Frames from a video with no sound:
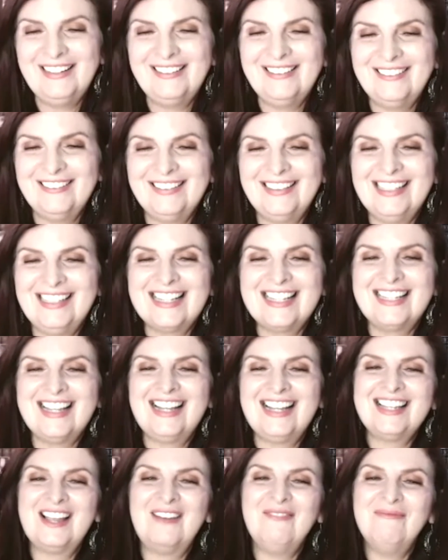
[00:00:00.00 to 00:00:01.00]
goodness,
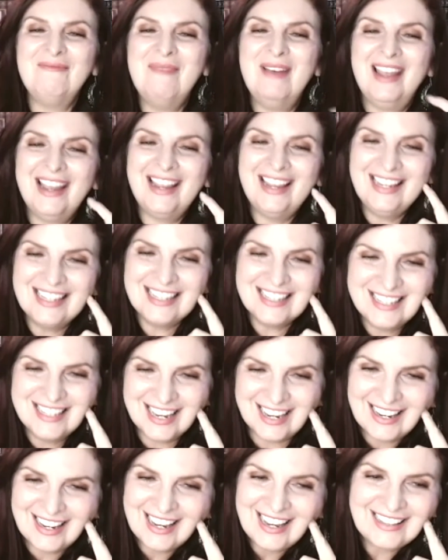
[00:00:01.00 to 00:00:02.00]
that's
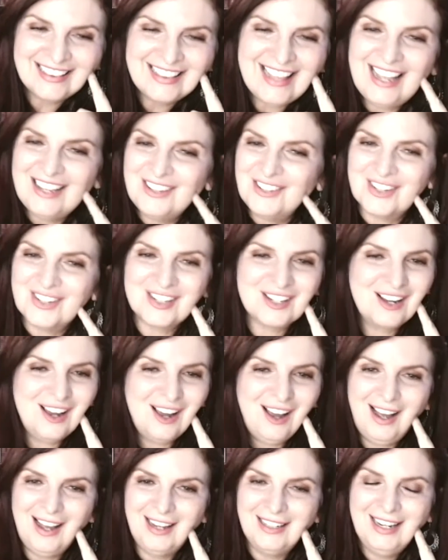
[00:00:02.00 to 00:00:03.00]
amazing. That's just
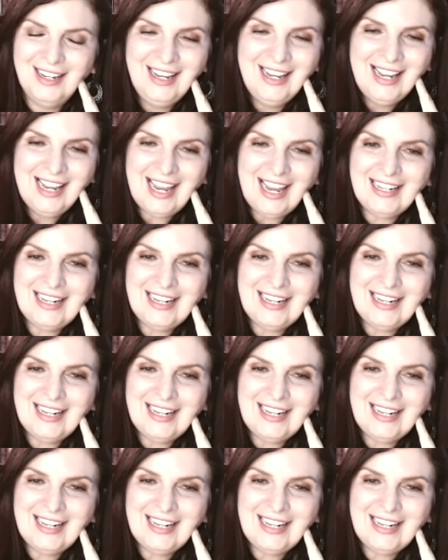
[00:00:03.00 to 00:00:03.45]
God. And